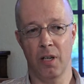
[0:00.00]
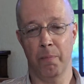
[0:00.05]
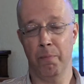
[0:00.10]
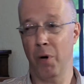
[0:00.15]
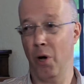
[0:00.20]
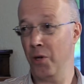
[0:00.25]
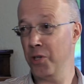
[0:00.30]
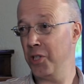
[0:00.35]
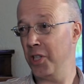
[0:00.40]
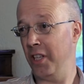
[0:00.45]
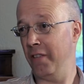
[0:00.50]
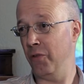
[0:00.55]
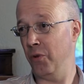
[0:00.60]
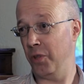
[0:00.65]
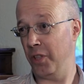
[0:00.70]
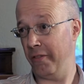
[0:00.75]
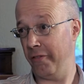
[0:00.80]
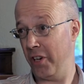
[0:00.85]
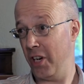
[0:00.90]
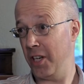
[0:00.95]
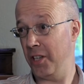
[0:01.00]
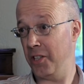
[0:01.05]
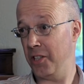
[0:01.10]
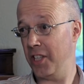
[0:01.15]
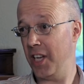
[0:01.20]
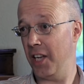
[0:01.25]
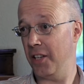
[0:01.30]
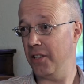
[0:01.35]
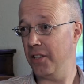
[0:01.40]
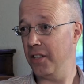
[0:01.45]
positive or divine
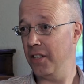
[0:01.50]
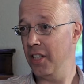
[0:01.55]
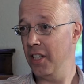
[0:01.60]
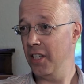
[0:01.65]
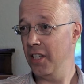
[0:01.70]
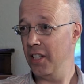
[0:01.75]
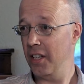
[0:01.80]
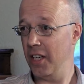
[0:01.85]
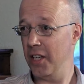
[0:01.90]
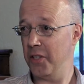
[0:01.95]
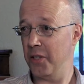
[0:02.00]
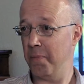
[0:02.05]
sense is